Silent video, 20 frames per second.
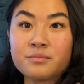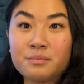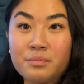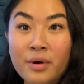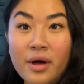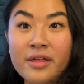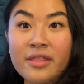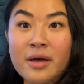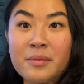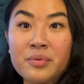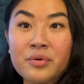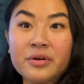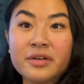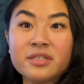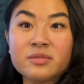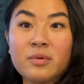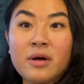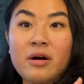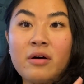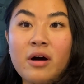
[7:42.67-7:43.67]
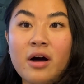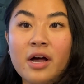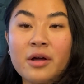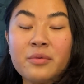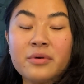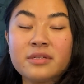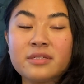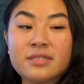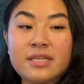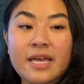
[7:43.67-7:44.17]
By that point as well, I
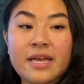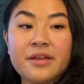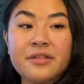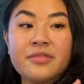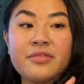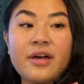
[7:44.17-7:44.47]
would say